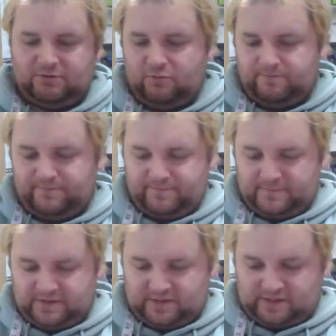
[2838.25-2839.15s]
Ooh,
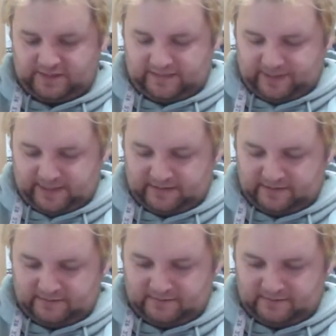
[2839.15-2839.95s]
it's knocked out of my hand.